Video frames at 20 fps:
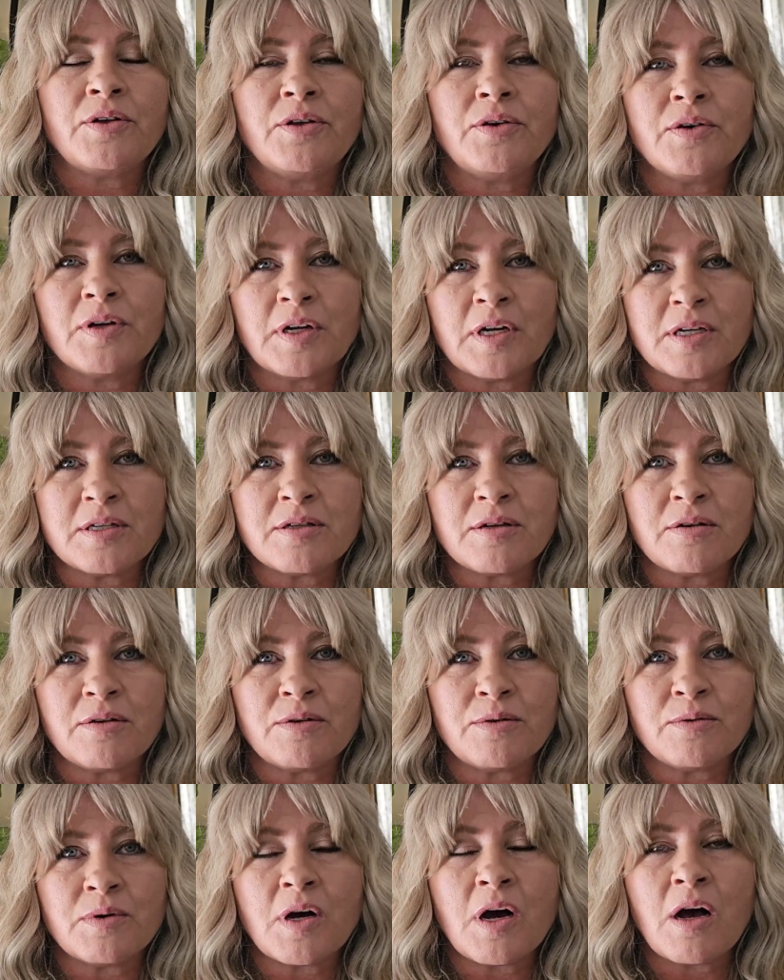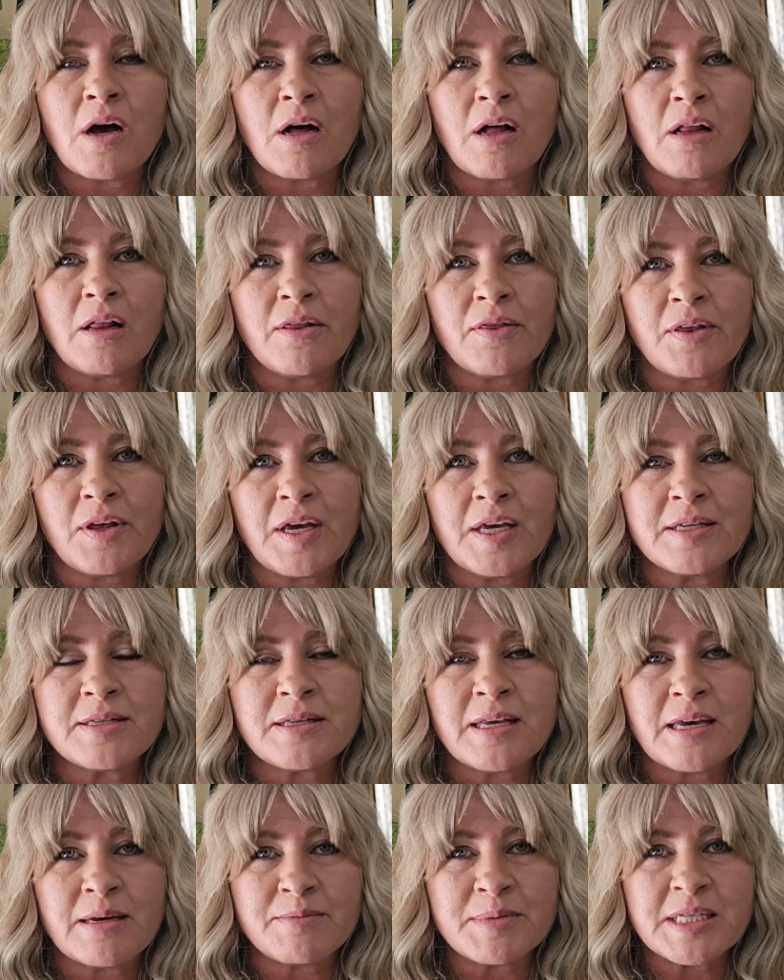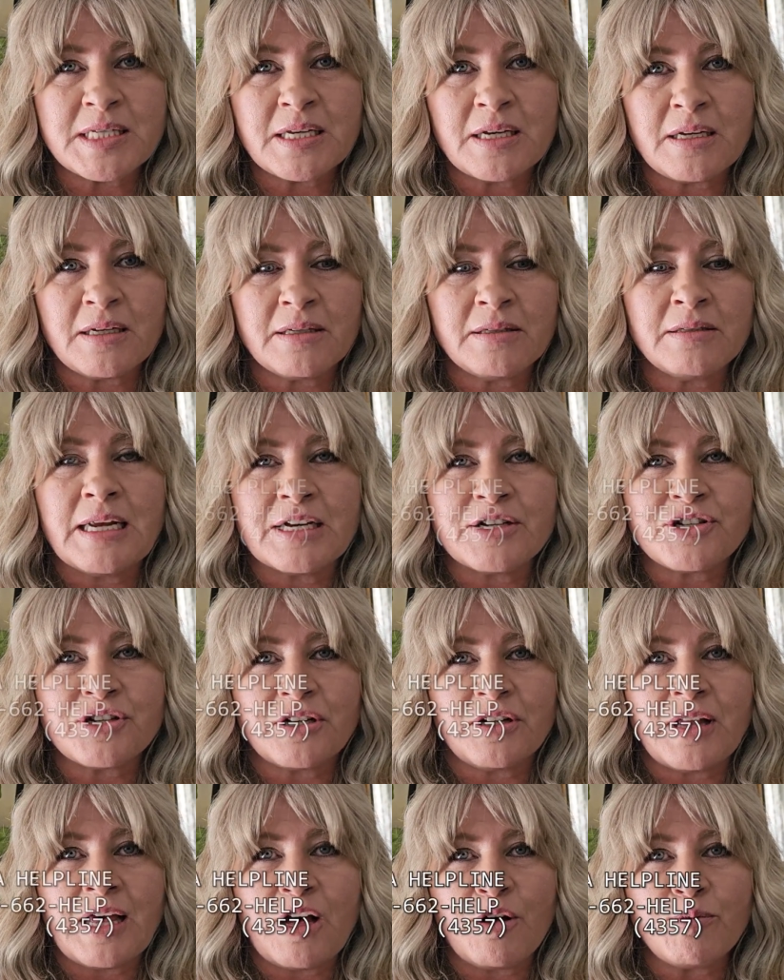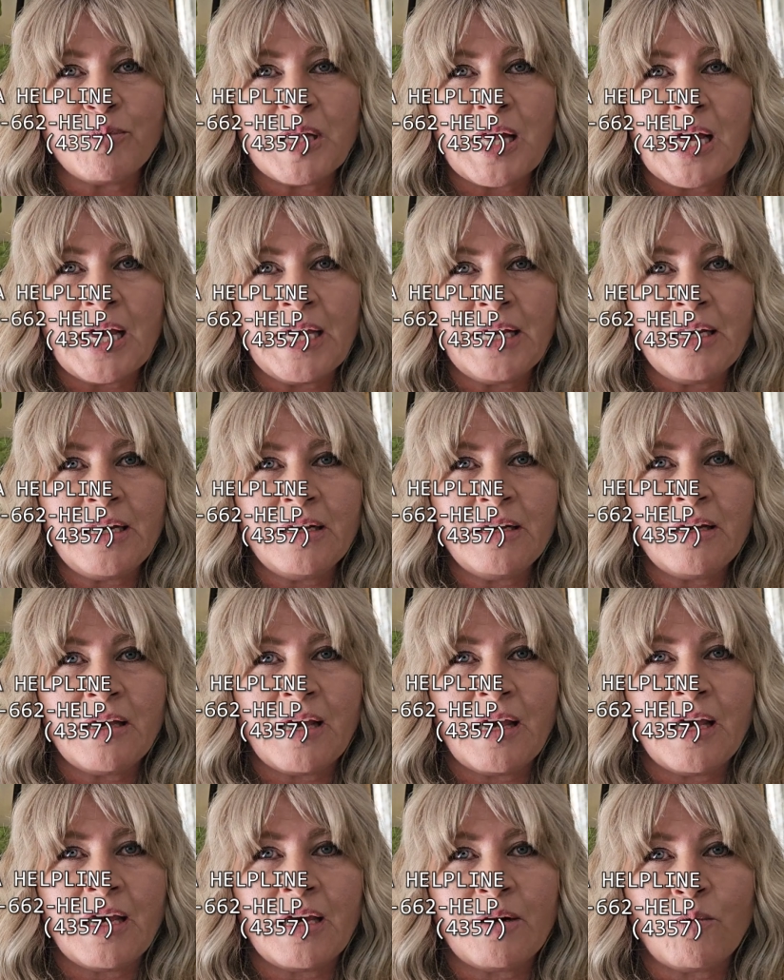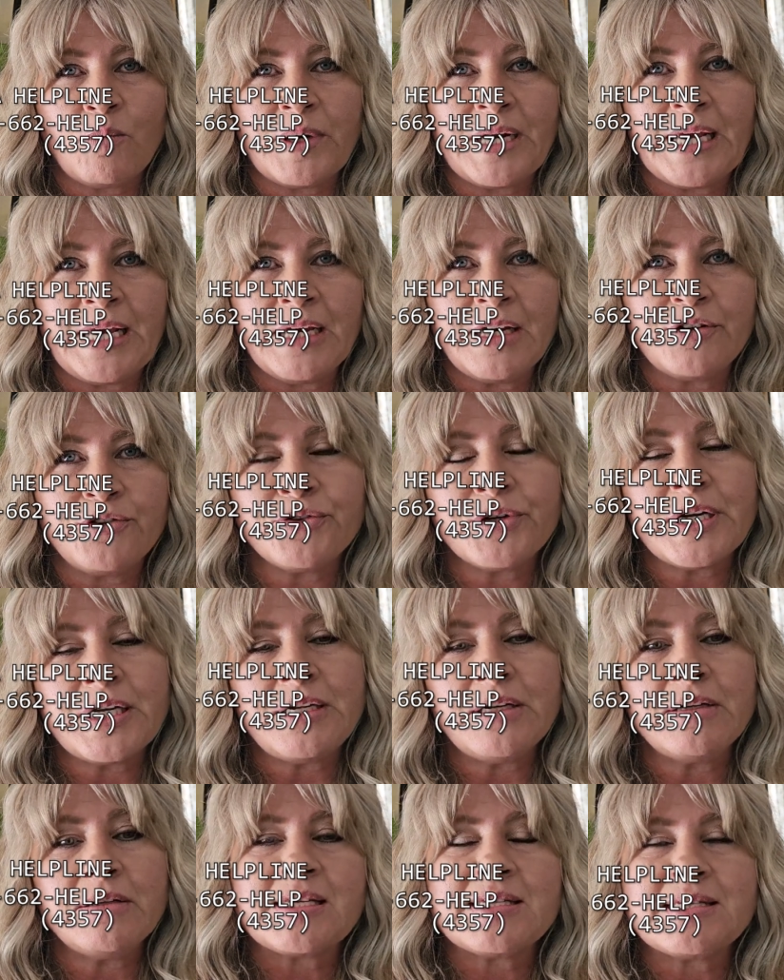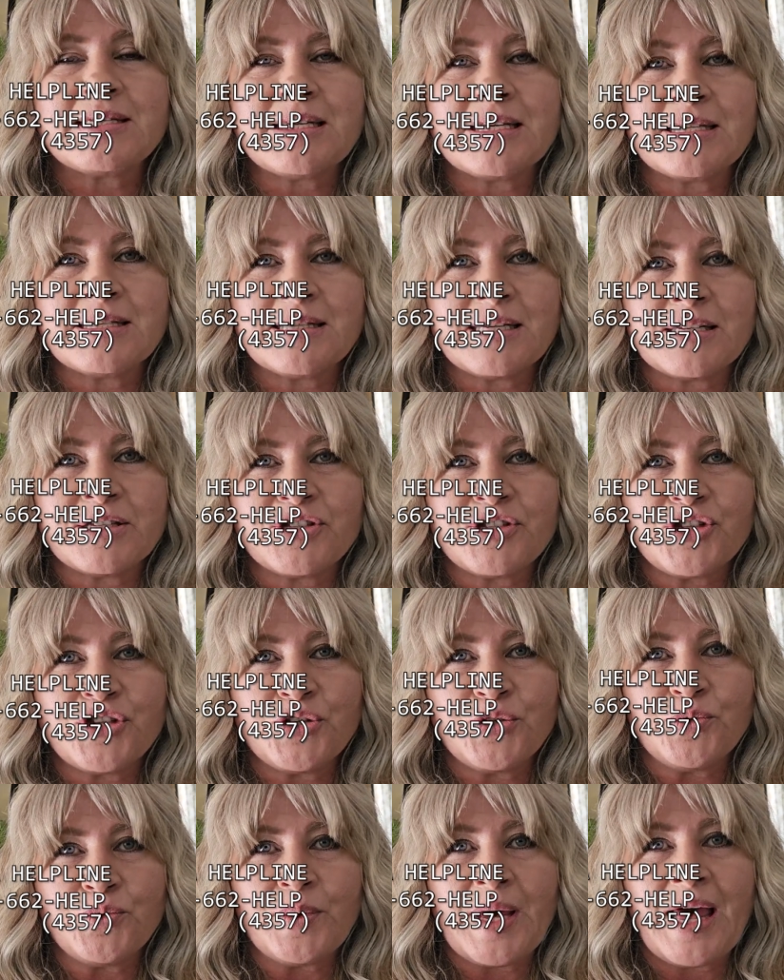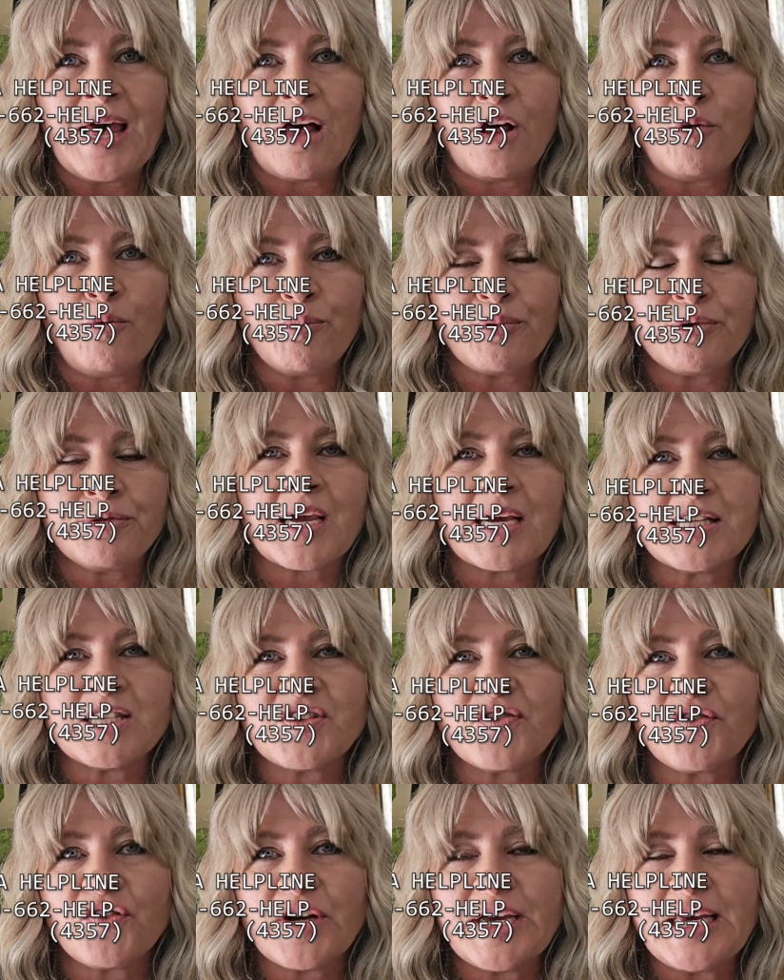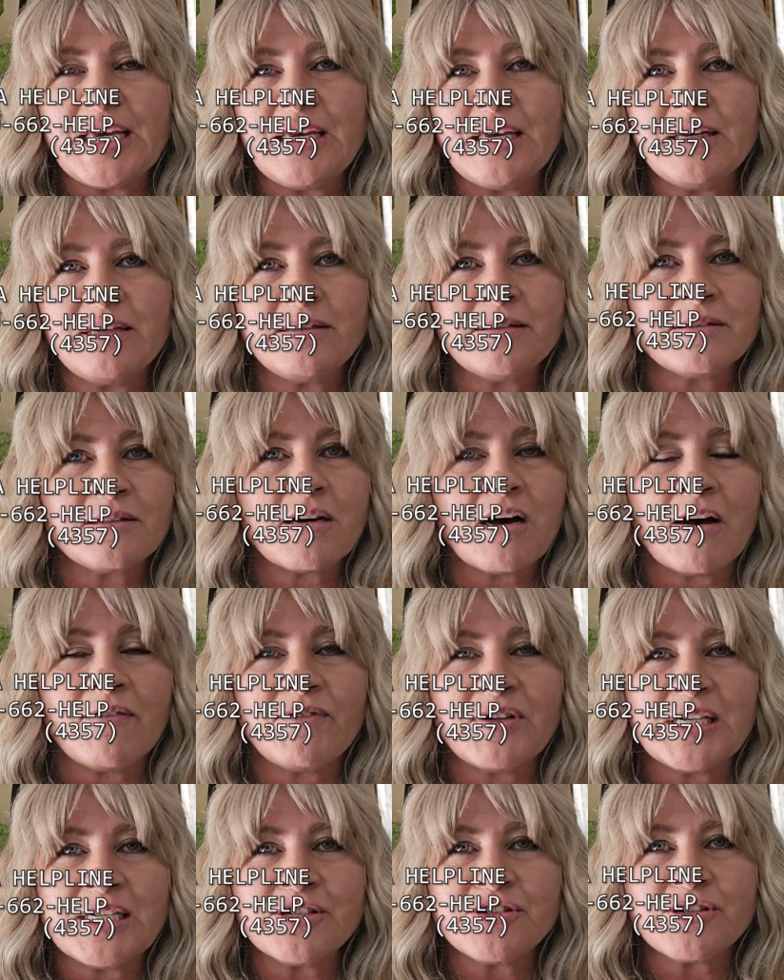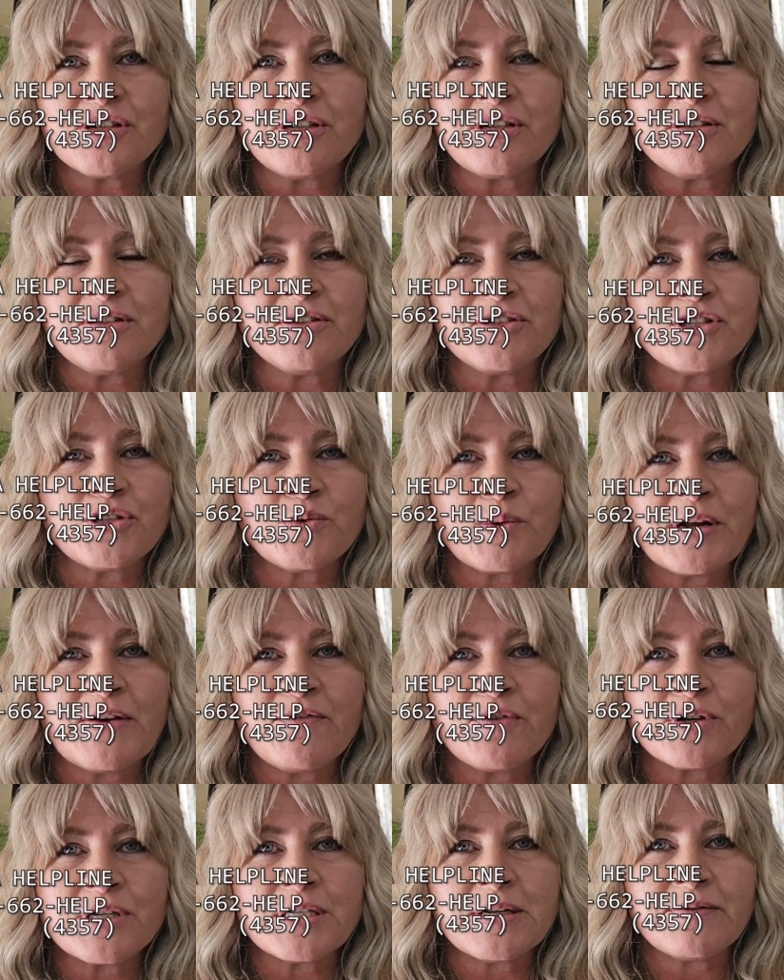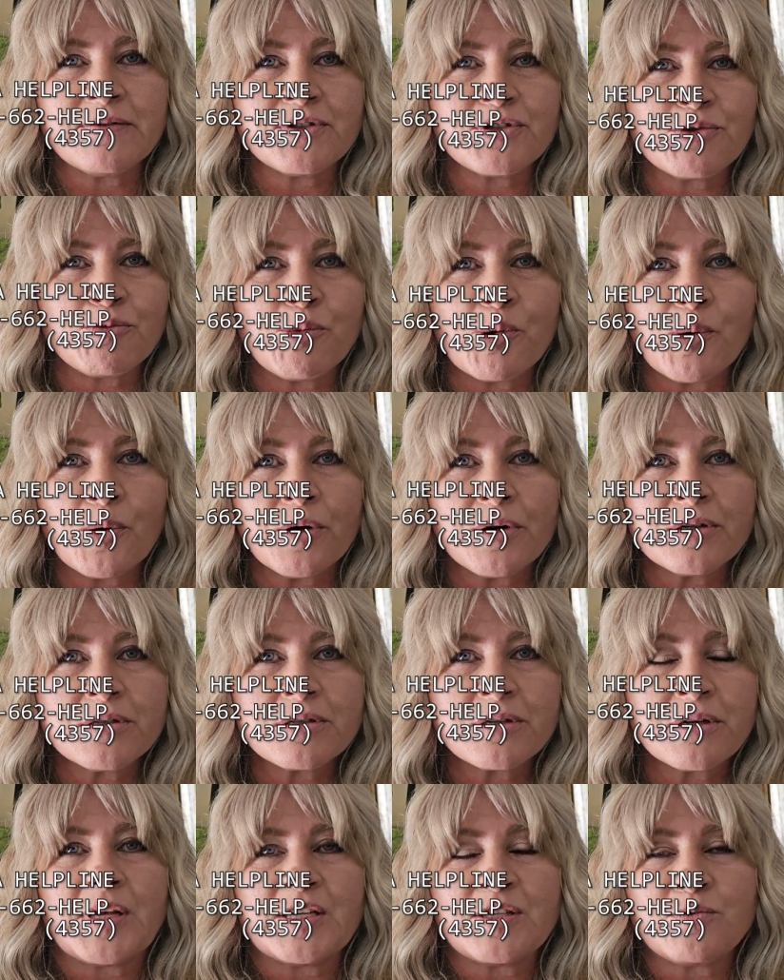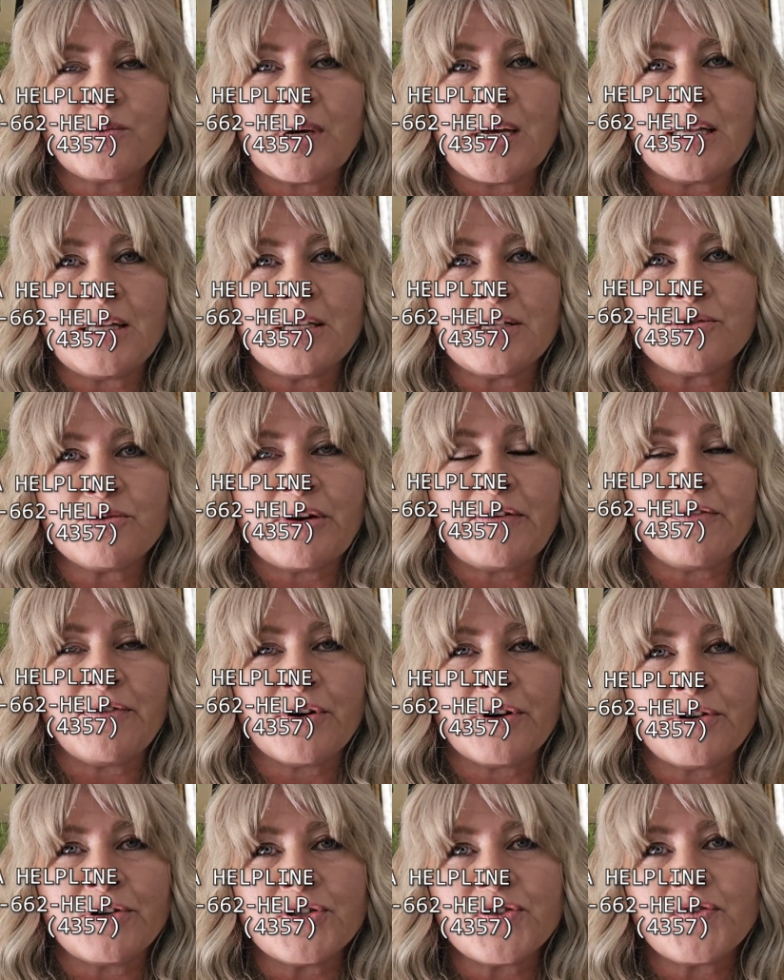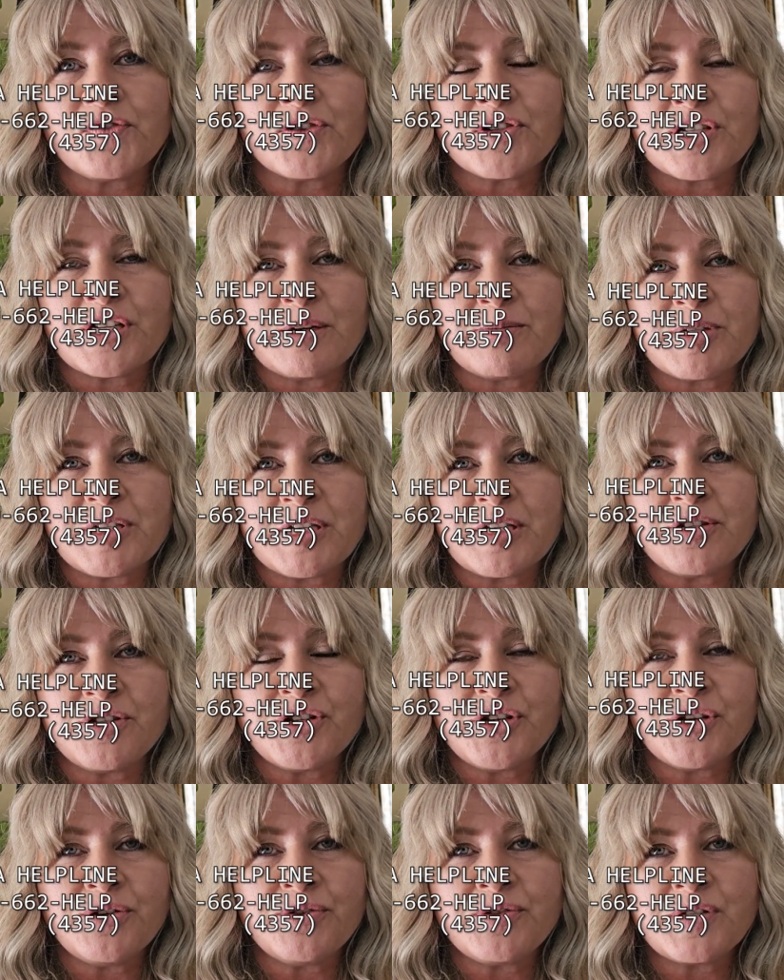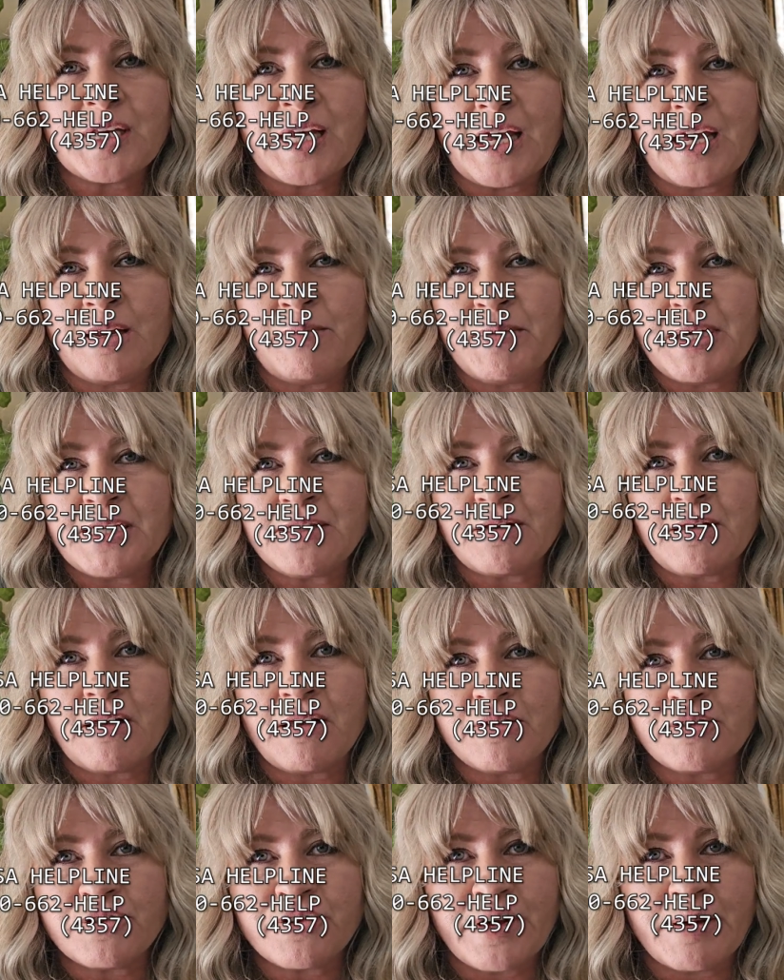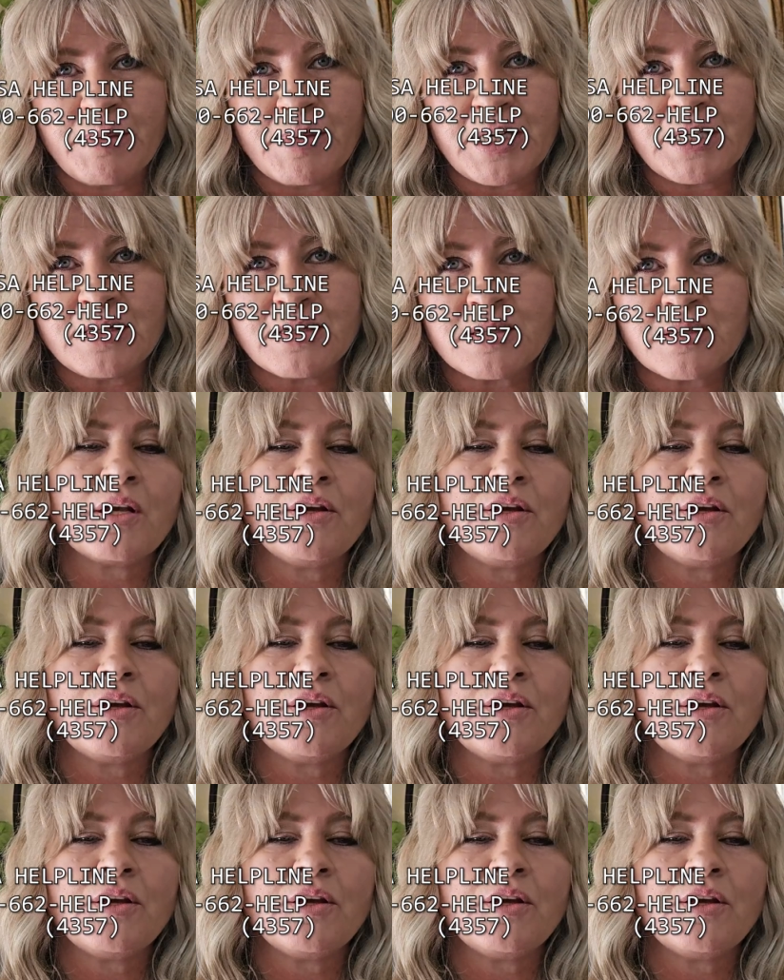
You can also call the SAMHSA National Helpline at 1-800-662-HELP. It's free, confidential, there's 24/7 support, as well as referrals for substance use and mental health treatment.